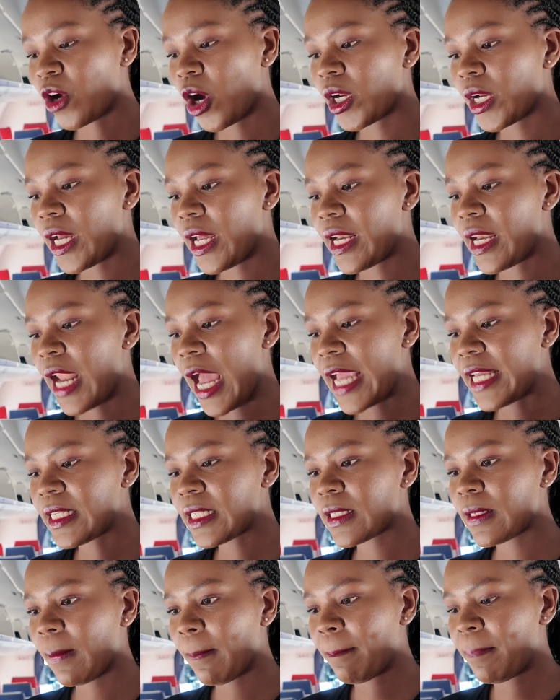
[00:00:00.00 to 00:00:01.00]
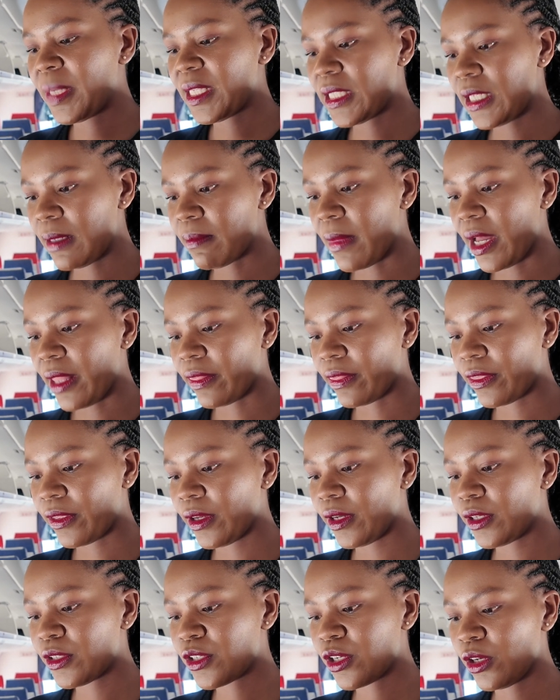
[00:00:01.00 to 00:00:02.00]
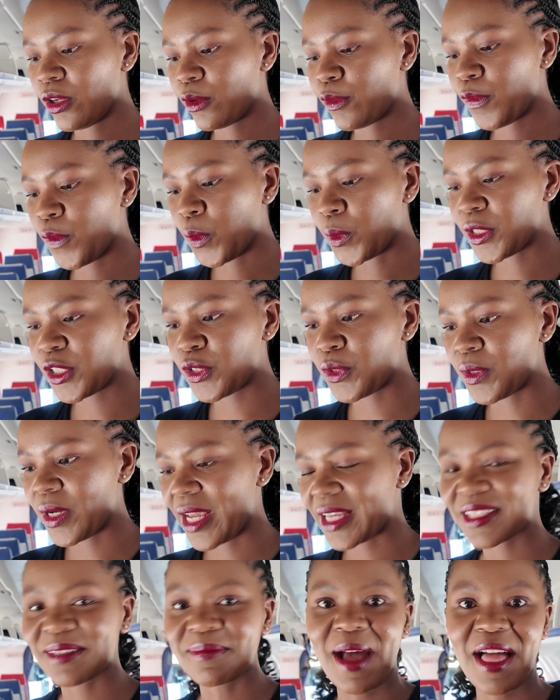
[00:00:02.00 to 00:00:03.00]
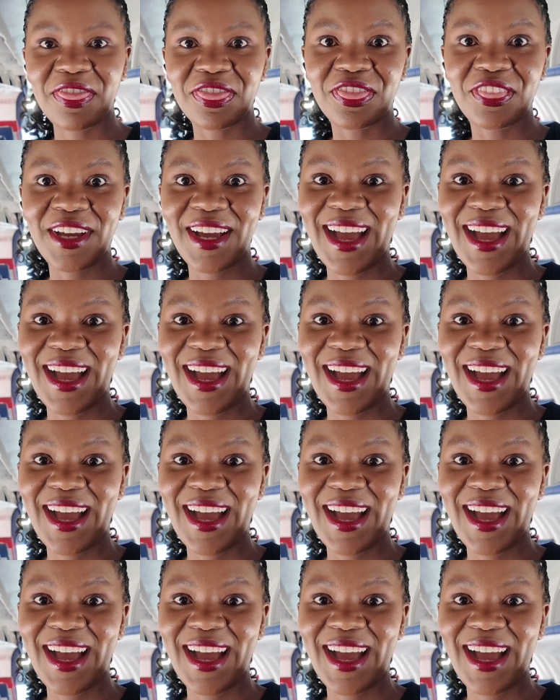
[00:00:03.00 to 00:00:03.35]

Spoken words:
got a nice busy month to look forward to next month.